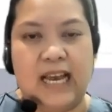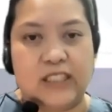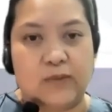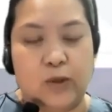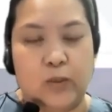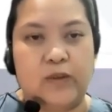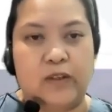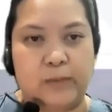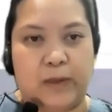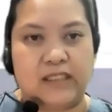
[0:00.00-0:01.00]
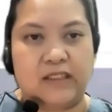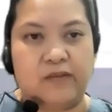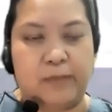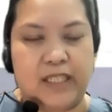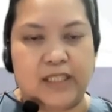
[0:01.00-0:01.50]
as fluid
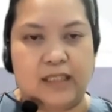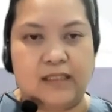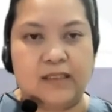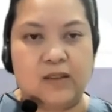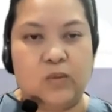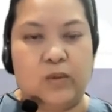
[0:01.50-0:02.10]
responsive patients.